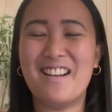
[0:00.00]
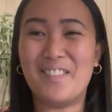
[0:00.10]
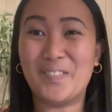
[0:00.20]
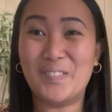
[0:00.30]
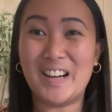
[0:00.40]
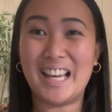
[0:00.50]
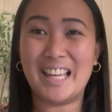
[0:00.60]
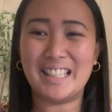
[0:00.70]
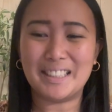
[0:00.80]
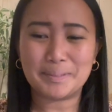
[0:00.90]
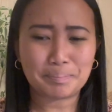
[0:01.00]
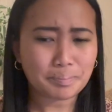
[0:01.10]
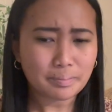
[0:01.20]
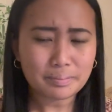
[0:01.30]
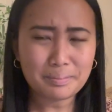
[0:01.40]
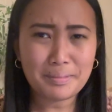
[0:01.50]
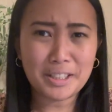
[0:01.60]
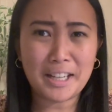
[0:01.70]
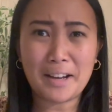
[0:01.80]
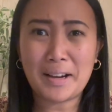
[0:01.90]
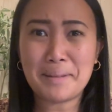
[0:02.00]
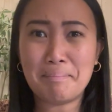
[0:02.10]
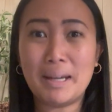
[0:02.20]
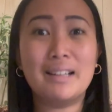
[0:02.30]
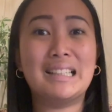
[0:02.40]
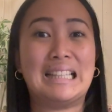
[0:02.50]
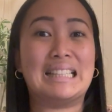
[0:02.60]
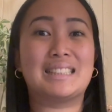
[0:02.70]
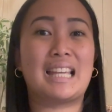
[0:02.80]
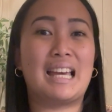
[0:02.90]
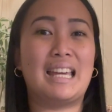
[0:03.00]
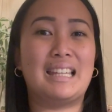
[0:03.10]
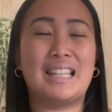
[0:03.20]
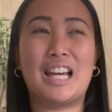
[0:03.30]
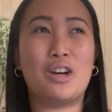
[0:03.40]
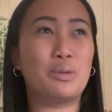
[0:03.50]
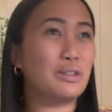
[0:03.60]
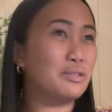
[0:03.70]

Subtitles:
when, you know, I married this guy and now we're